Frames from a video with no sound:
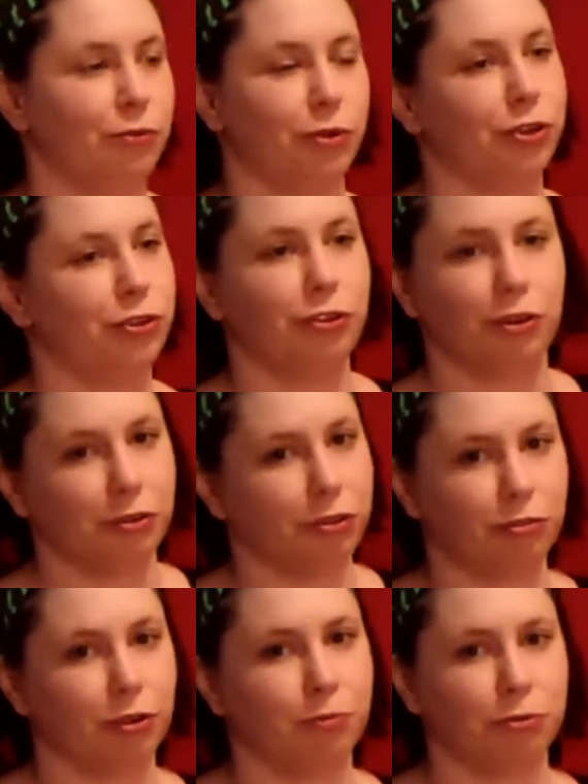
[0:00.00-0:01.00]
where you go
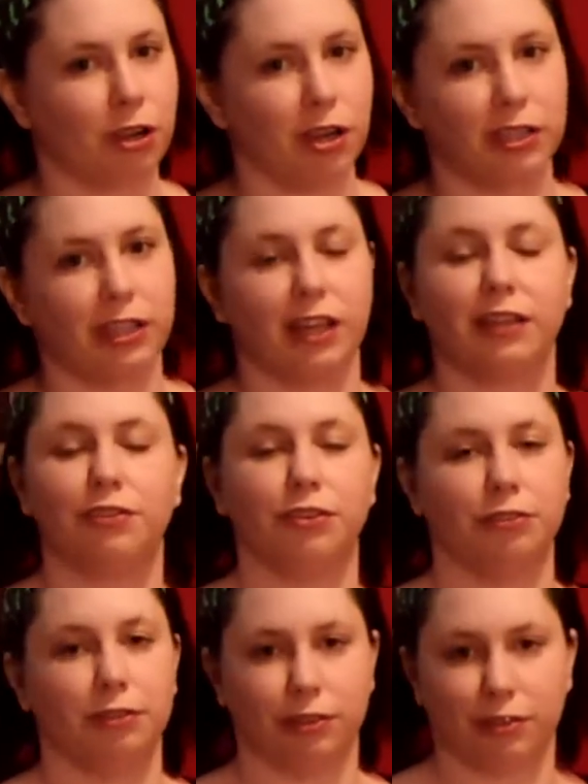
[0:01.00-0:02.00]
through a project,
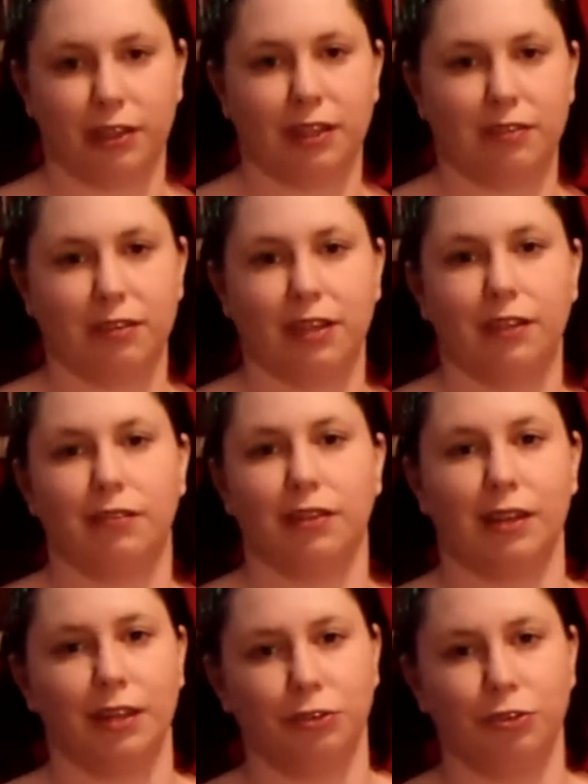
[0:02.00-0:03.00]
you learn these things
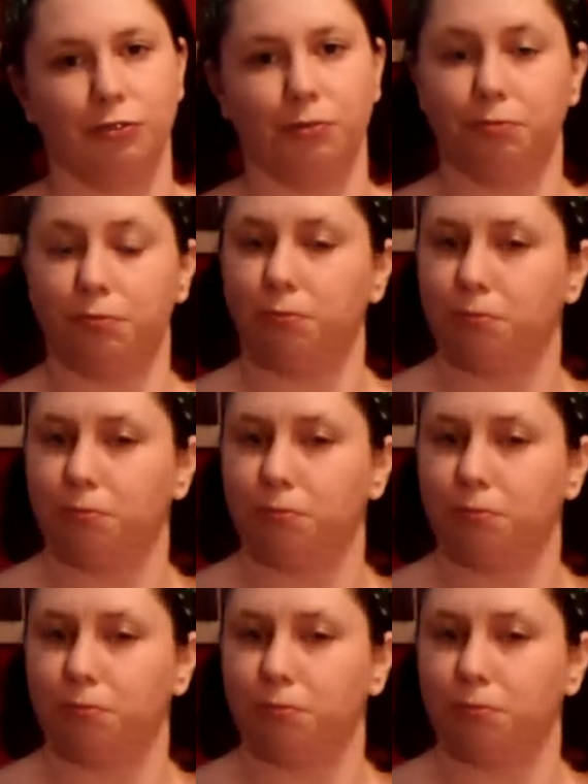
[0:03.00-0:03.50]
and then you